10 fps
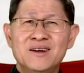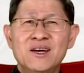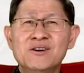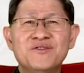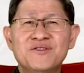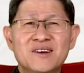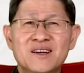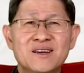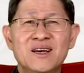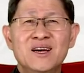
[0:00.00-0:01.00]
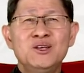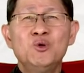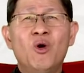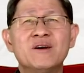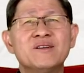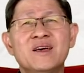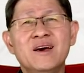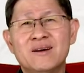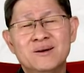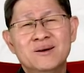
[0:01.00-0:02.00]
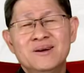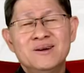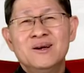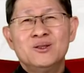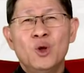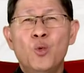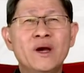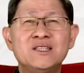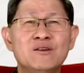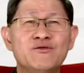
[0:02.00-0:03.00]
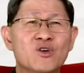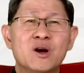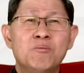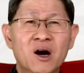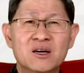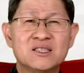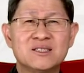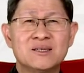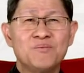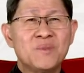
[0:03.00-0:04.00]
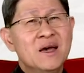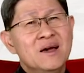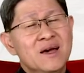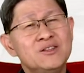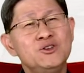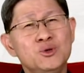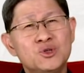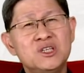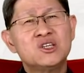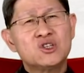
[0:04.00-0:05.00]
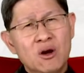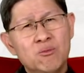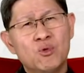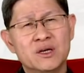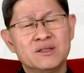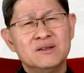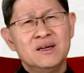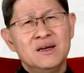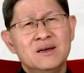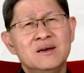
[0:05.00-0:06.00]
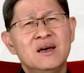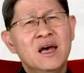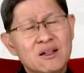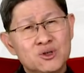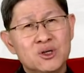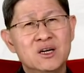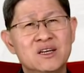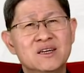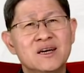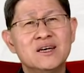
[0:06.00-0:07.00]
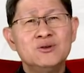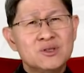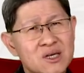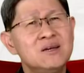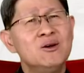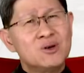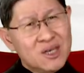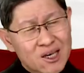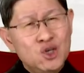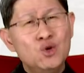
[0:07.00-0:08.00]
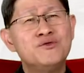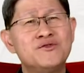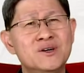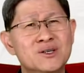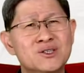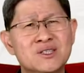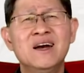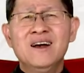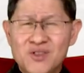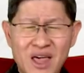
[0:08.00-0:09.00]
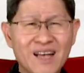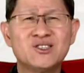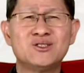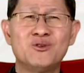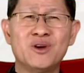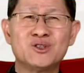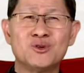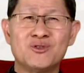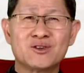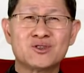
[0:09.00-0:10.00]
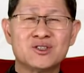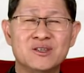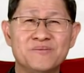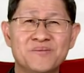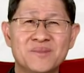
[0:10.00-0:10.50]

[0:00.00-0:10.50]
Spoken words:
If you are there, you know, waiting for a bus, and you see someone elderly, and you say, okay, you first, that's the resurrection.